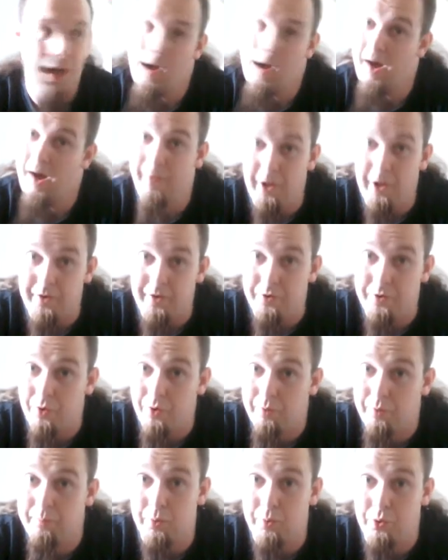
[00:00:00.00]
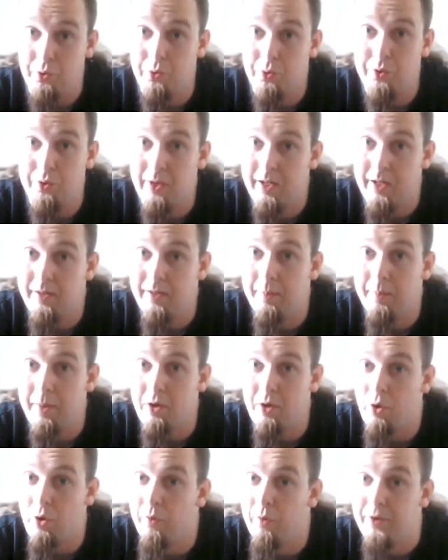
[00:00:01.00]
I've heard nothing but good things
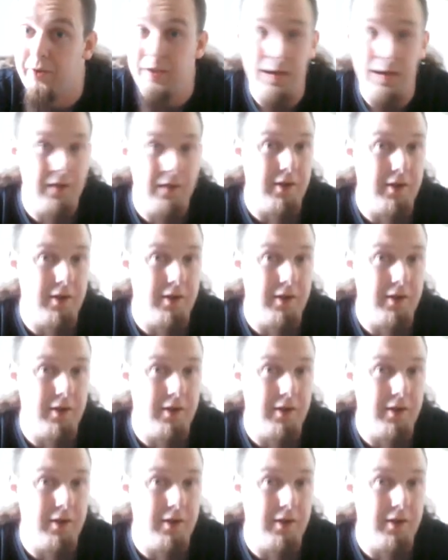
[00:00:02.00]
about over the years.